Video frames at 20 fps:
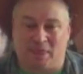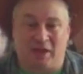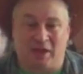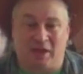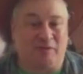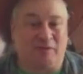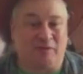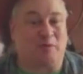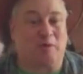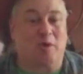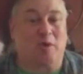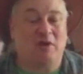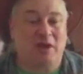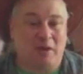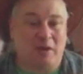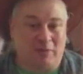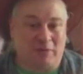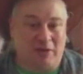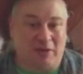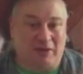
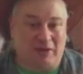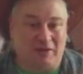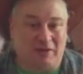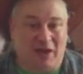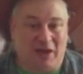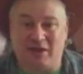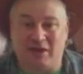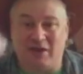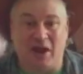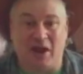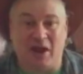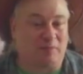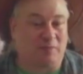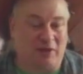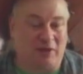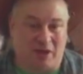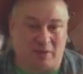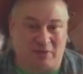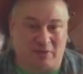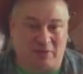DMing had never
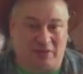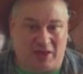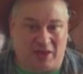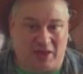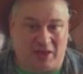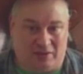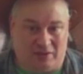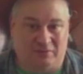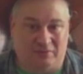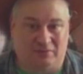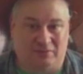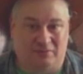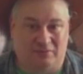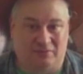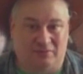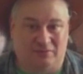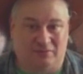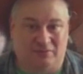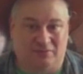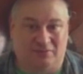become a thing,
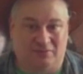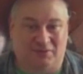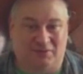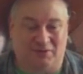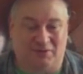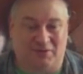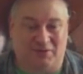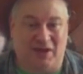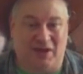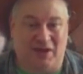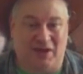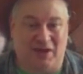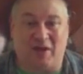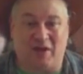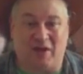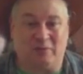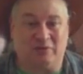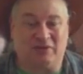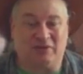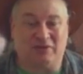okay, if I
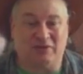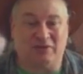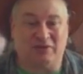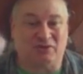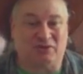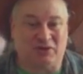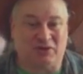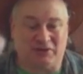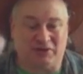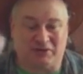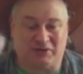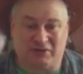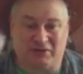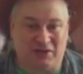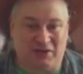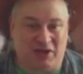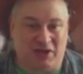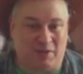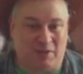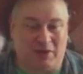was still just
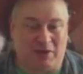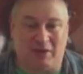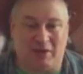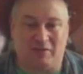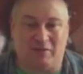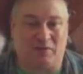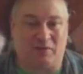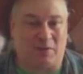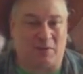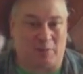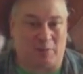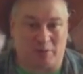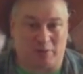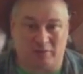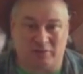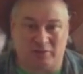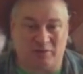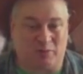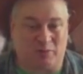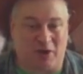DMing for my
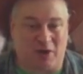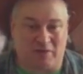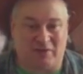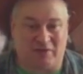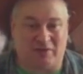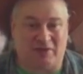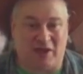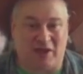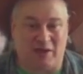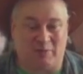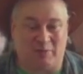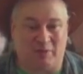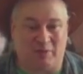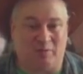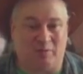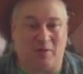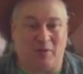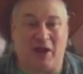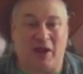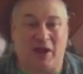personal private table the
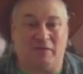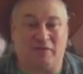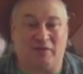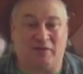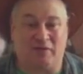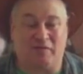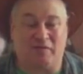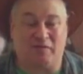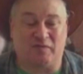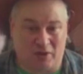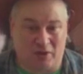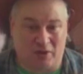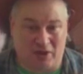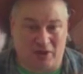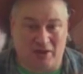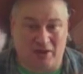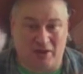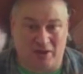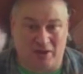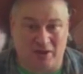way I have for 40
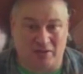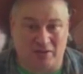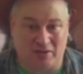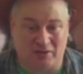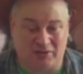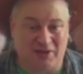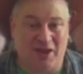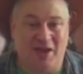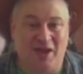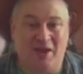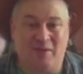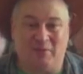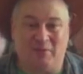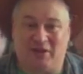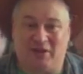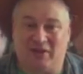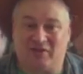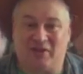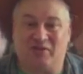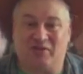years,
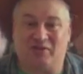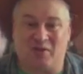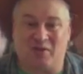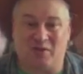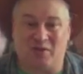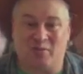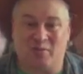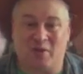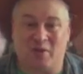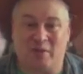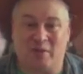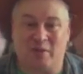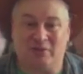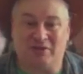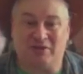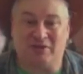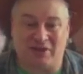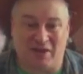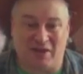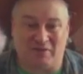because I started when I was
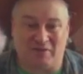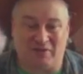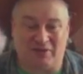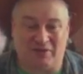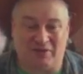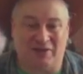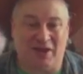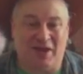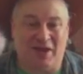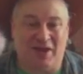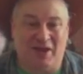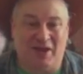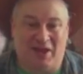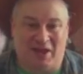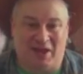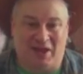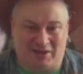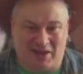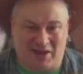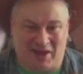11
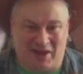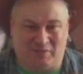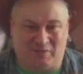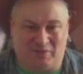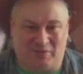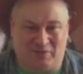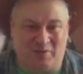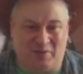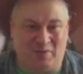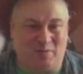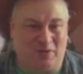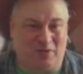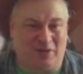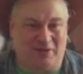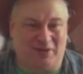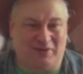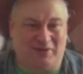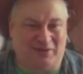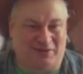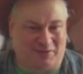and now I'm
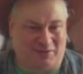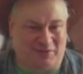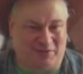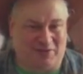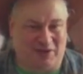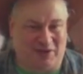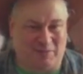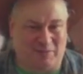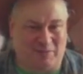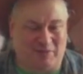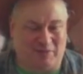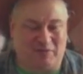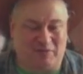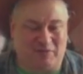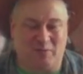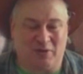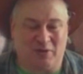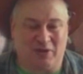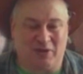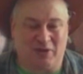51, so I've been DMing for
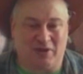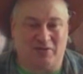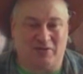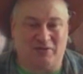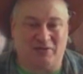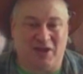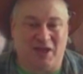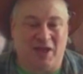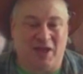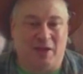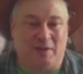40 years.